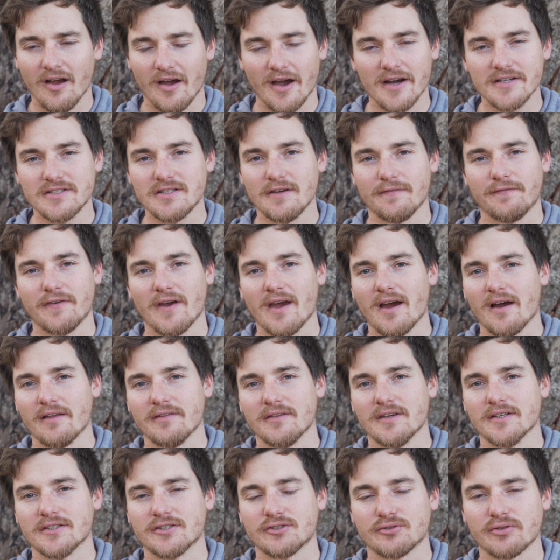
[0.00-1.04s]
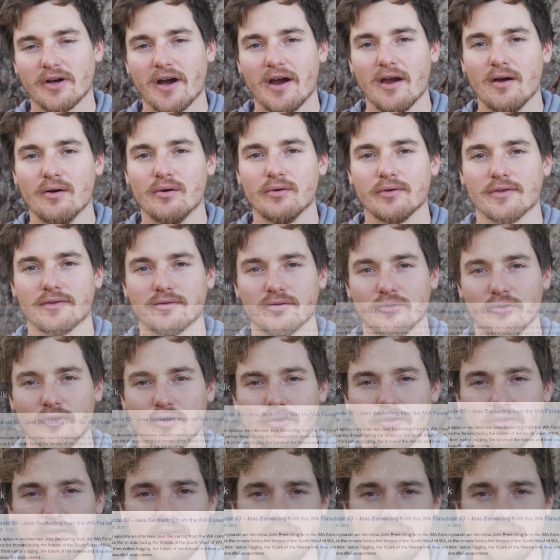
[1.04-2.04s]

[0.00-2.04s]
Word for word: I actually found this trail through